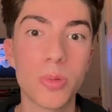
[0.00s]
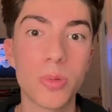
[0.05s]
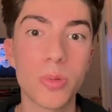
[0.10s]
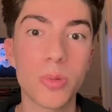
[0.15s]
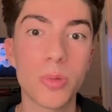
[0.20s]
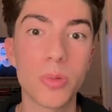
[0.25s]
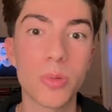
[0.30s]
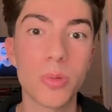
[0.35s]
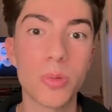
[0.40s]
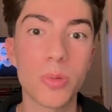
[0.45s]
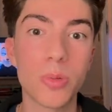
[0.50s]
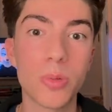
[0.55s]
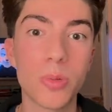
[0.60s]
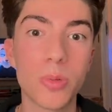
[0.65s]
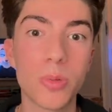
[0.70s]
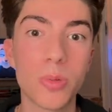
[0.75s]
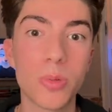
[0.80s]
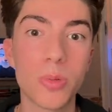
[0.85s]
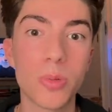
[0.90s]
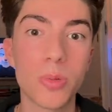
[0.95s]

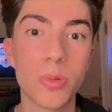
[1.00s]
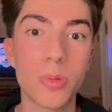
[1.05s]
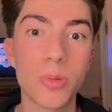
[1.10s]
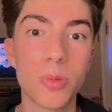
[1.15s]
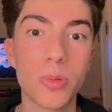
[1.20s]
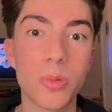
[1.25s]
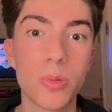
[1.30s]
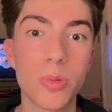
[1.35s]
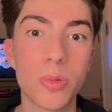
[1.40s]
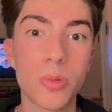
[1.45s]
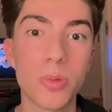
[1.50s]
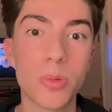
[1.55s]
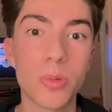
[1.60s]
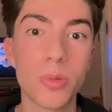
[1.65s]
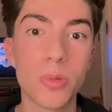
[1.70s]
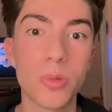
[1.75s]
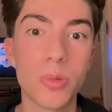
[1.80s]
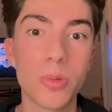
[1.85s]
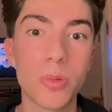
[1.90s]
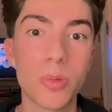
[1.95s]

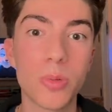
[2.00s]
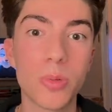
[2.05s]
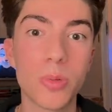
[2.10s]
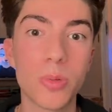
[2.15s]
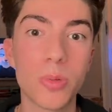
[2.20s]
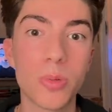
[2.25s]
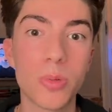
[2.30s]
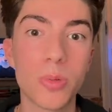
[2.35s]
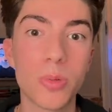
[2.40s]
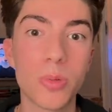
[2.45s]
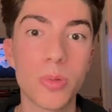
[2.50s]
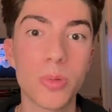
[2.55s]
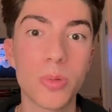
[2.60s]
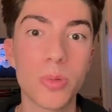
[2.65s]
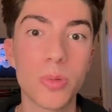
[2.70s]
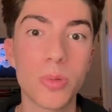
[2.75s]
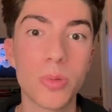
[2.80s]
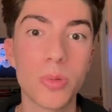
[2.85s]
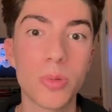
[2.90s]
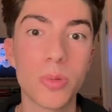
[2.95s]

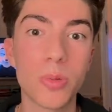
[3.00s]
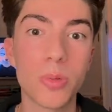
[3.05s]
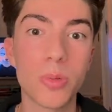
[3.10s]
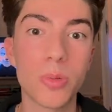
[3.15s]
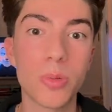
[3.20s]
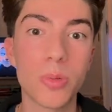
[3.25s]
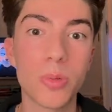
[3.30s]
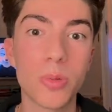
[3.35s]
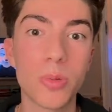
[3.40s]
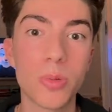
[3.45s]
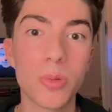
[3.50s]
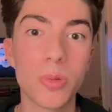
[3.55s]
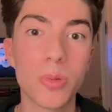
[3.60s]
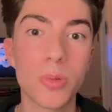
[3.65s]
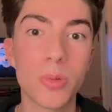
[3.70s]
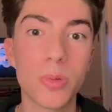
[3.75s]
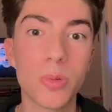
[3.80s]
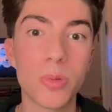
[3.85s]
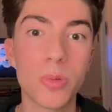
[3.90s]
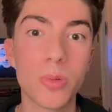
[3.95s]

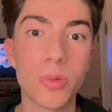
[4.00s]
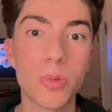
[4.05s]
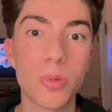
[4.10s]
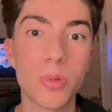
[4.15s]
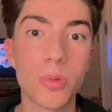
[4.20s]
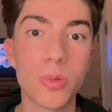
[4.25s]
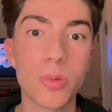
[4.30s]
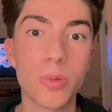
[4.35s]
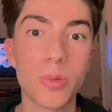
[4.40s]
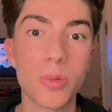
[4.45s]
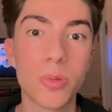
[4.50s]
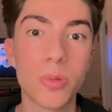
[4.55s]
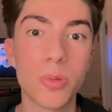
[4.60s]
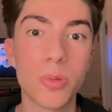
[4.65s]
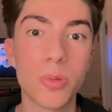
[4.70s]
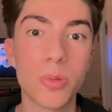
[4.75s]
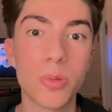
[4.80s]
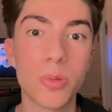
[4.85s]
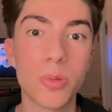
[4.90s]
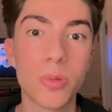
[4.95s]

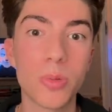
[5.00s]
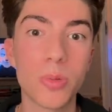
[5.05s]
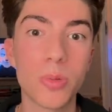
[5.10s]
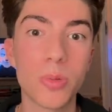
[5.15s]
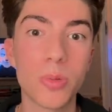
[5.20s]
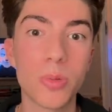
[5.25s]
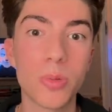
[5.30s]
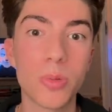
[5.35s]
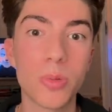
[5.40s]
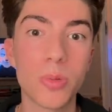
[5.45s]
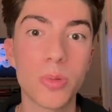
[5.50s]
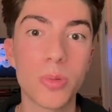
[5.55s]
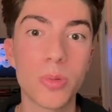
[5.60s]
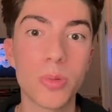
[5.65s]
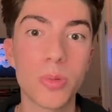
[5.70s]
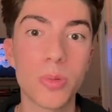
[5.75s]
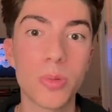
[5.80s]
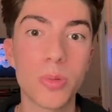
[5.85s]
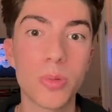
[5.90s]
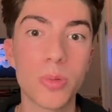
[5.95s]

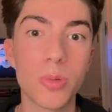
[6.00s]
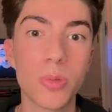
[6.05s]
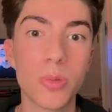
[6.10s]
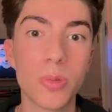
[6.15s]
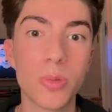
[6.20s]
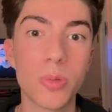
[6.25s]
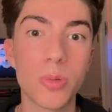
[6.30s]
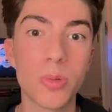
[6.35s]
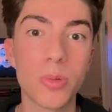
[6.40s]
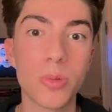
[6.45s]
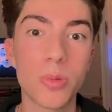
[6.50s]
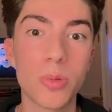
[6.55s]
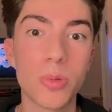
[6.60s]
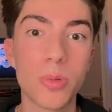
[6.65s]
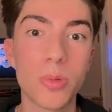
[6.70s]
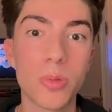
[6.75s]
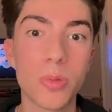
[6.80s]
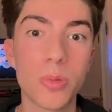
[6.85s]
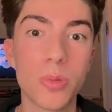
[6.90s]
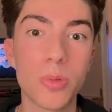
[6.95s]

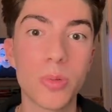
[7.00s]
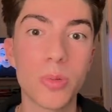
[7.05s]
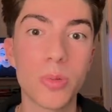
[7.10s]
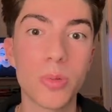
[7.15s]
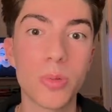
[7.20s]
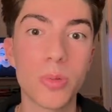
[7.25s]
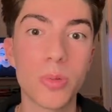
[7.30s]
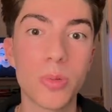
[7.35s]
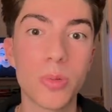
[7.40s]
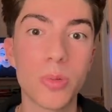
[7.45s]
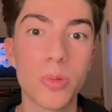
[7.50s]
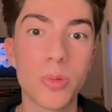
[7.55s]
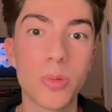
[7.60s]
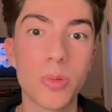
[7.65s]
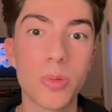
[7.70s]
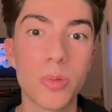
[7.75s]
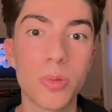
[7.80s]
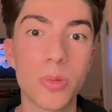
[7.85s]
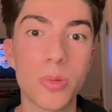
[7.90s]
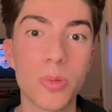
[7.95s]
[no speech]